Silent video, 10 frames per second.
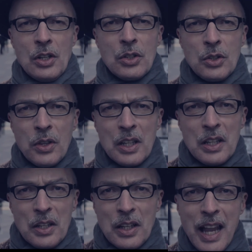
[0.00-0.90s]
to the
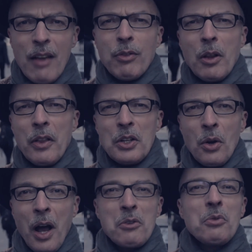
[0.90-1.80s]
level that
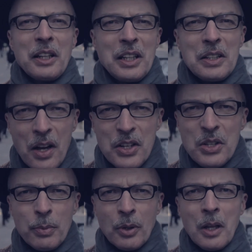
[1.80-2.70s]
you're
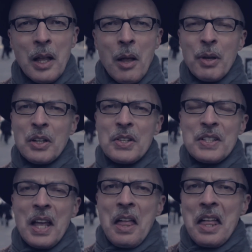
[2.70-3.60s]
unrecognizable, because
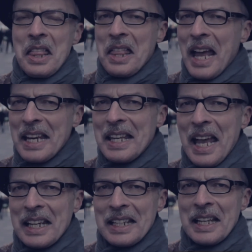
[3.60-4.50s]
that again